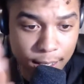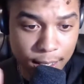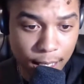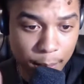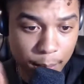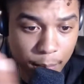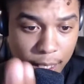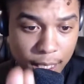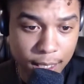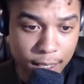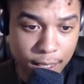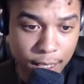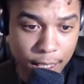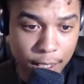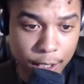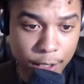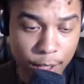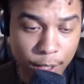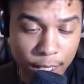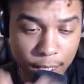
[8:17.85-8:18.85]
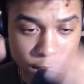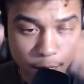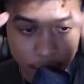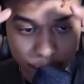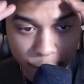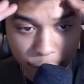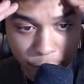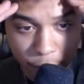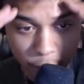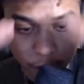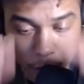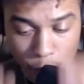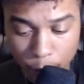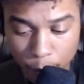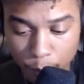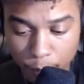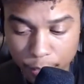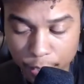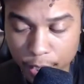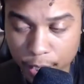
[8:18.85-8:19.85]
Stay blessed, not stressed. Double salute.
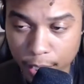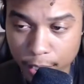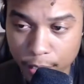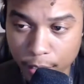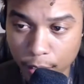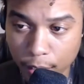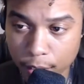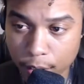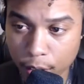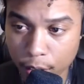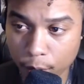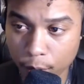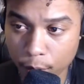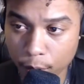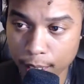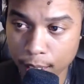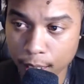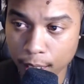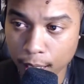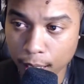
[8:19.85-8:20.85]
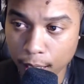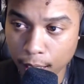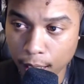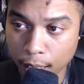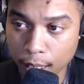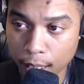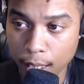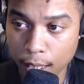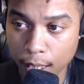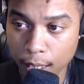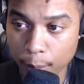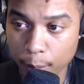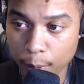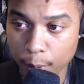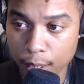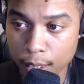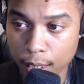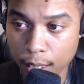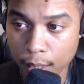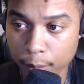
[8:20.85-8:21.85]
Appreciate y'all as always. Uh, and
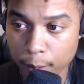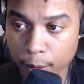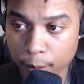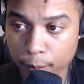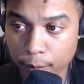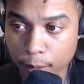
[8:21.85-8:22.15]
much love, man.